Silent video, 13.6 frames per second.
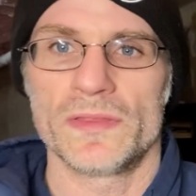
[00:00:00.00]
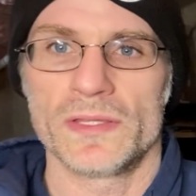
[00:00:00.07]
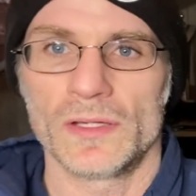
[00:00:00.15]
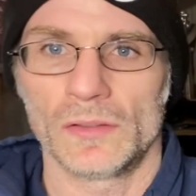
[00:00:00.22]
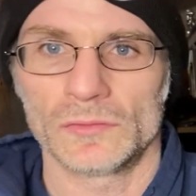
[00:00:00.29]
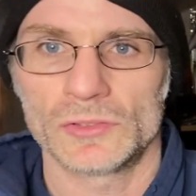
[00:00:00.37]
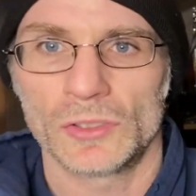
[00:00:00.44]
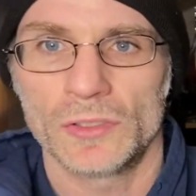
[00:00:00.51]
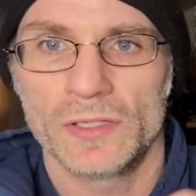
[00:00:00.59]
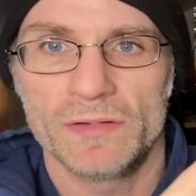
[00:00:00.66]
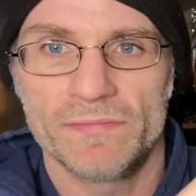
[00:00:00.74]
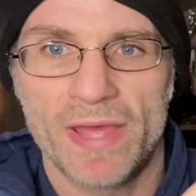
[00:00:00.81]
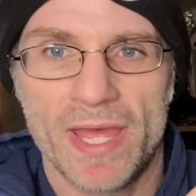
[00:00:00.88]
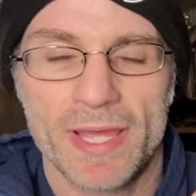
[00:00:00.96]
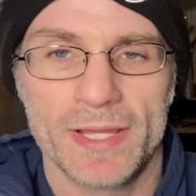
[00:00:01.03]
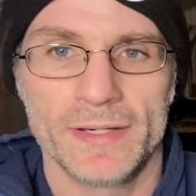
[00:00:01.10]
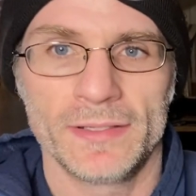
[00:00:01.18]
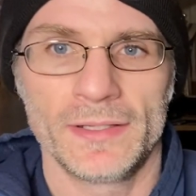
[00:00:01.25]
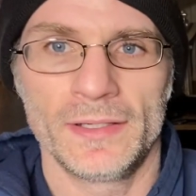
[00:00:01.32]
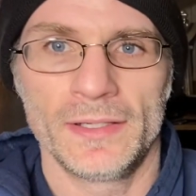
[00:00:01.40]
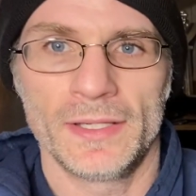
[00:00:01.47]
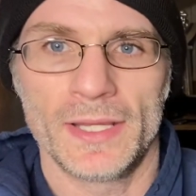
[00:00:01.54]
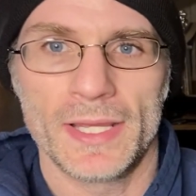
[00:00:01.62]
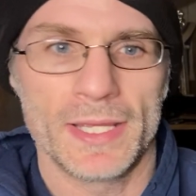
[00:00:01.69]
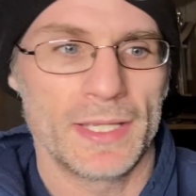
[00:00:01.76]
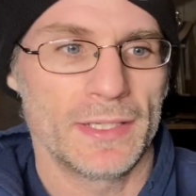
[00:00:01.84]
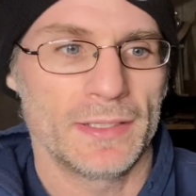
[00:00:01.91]
the alternative head
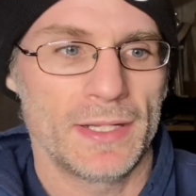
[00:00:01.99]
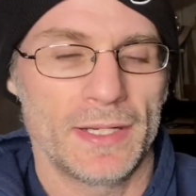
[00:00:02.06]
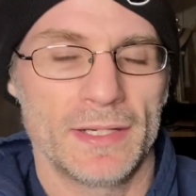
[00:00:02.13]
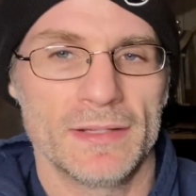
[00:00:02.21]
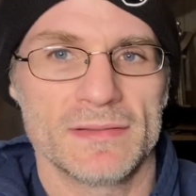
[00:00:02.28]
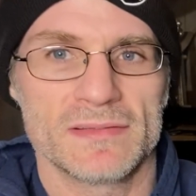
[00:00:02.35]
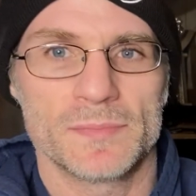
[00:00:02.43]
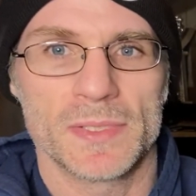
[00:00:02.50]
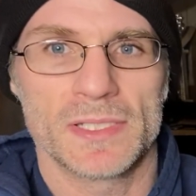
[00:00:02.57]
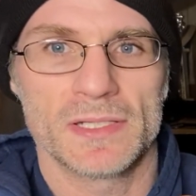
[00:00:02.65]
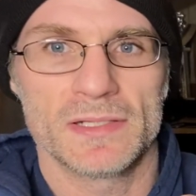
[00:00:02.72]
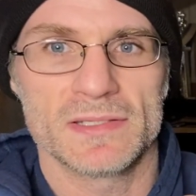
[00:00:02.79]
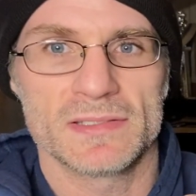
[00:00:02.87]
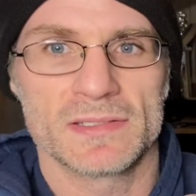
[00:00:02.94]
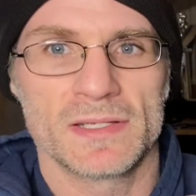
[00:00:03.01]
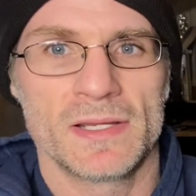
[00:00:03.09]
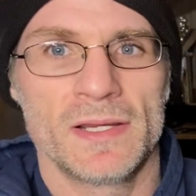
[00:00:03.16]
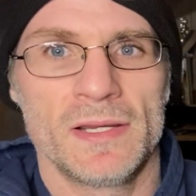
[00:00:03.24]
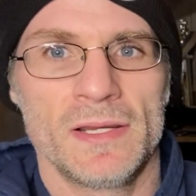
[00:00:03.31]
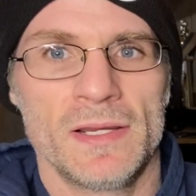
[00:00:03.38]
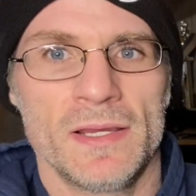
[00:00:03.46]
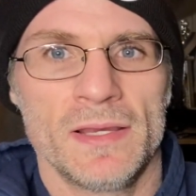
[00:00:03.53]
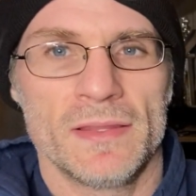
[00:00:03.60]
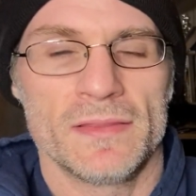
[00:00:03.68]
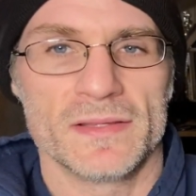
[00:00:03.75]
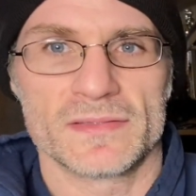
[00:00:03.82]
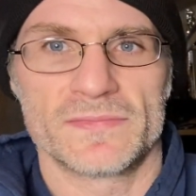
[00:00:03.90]
and hands, because
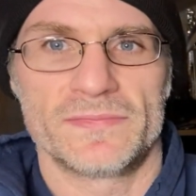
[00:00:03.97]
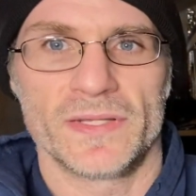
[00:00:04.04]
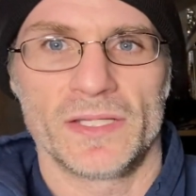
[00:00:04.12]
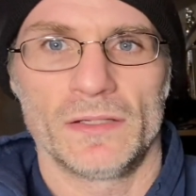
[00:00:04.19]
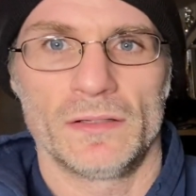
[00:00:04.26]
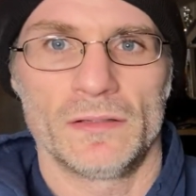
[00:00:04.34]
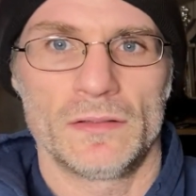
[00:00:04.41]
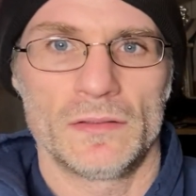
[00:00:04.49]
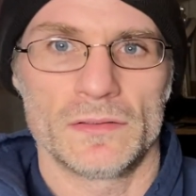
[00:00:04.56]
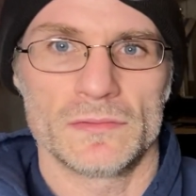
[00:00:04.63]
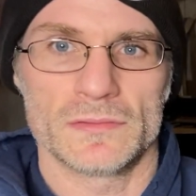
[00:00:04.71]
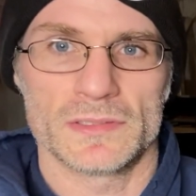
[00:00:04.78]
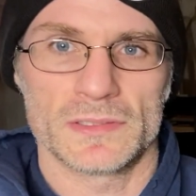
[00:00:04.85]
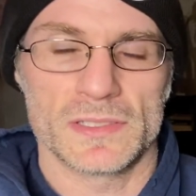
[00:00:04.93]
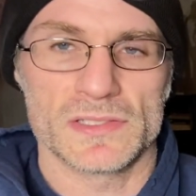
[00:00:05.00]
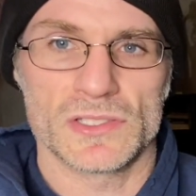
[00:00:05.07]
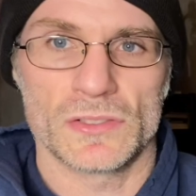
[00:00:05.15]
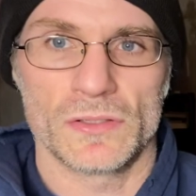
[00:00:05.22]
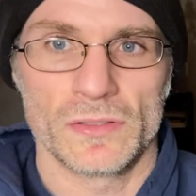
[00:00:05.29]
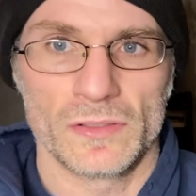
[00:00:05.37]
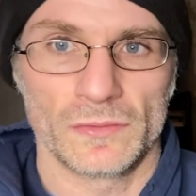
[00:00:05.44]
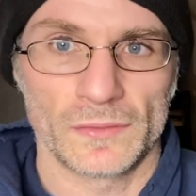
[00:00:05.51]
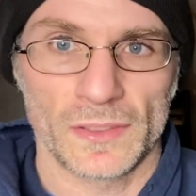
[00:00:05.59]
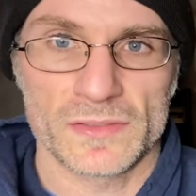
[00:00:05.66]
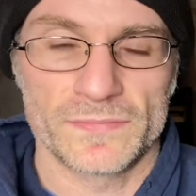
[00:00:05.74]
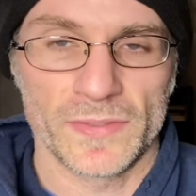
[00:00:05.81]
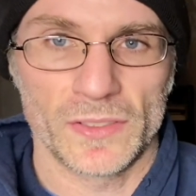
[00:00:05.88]
this figure is considered a
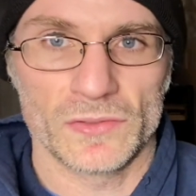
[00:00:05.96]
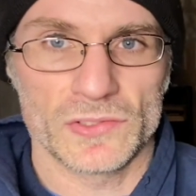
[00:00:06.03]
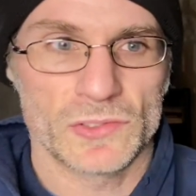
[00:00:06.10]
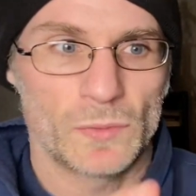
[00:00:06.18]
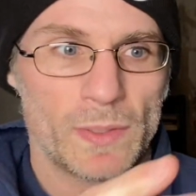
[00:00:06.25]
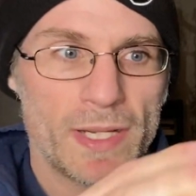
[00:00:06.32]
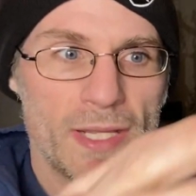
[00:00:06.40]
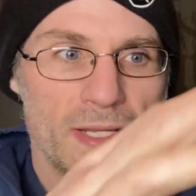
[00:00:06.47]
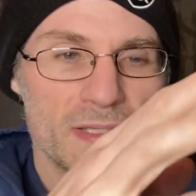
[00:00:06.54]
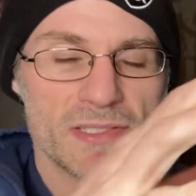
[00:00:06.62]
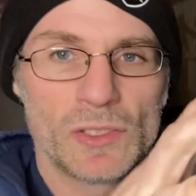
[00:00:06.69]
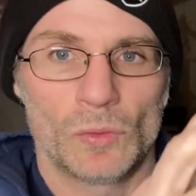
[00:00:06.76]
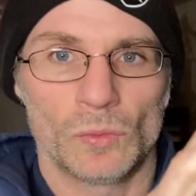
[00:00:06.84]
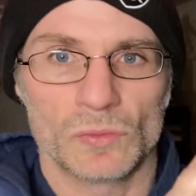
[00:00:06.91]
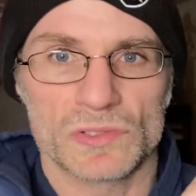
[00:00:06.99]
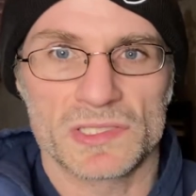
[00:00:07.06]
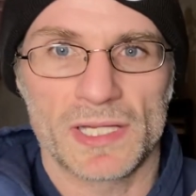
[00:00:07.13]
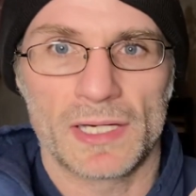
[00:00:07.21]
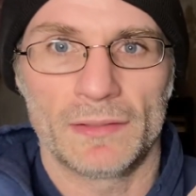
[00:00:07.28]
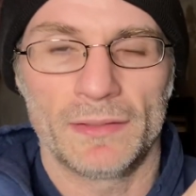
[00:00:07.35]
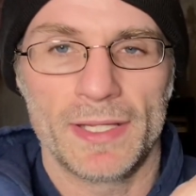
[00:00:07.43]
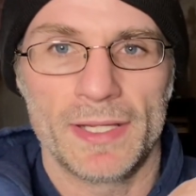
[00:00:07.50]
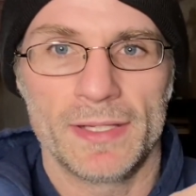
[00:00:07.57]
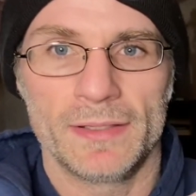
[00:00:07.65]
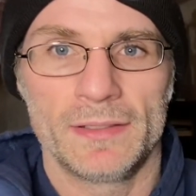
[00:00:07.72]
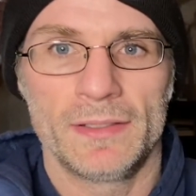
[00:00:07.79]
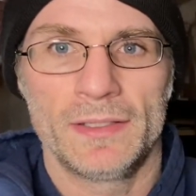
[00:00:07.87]
deluxe figure, so it has the old style
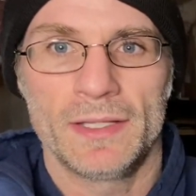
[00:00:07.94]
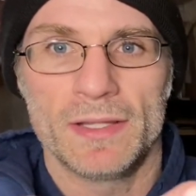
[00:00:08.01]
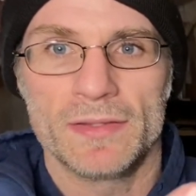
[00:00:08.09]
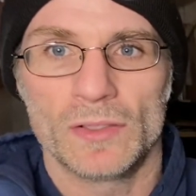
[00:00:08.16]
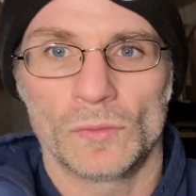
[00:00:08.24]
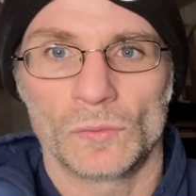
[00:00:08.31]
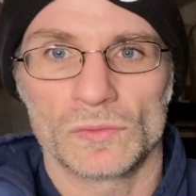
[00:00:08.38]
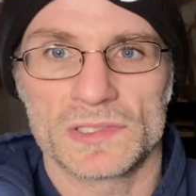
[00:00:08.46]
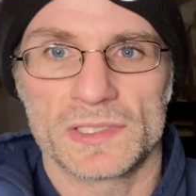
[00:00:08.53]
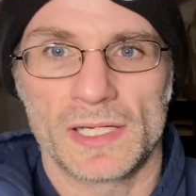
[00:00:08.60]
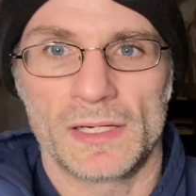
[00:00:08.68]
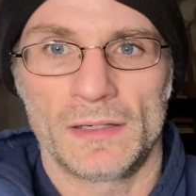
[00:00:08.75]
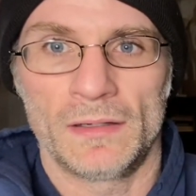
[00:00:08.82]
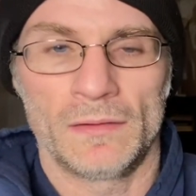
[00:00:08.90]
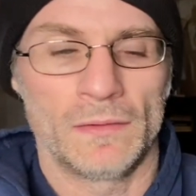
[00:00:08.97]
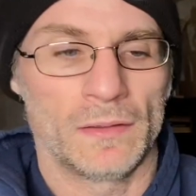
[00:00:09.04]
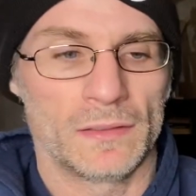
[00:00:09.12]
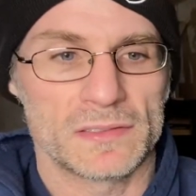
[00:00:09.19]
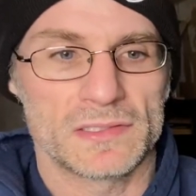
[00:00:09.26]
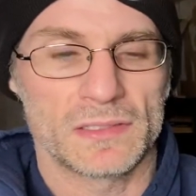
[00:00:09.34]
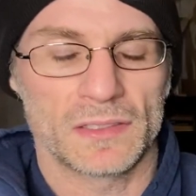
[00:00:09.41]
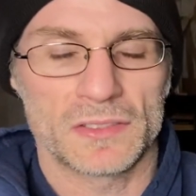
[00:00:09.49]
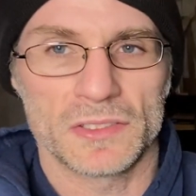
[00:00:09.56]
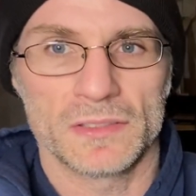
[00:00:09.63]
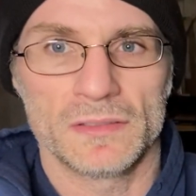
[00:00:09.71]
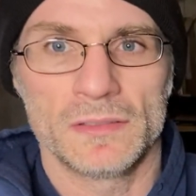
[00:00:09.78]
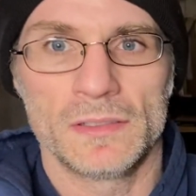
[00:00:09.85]
head and the old style
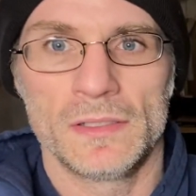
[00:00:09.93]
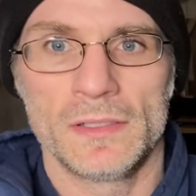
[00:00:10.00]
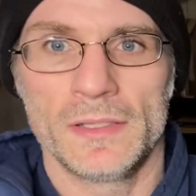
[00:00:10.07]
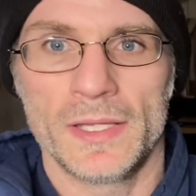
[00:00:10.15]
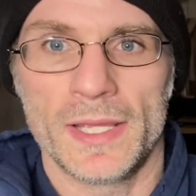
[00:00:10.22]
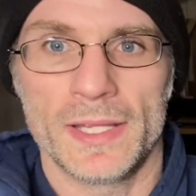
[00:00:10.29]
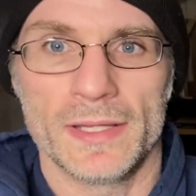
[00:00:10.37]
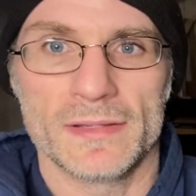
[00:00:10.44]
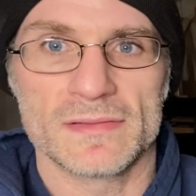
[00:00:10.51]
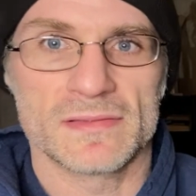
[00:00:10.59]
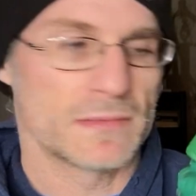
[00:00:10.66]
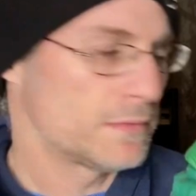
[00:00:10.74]
suction hands,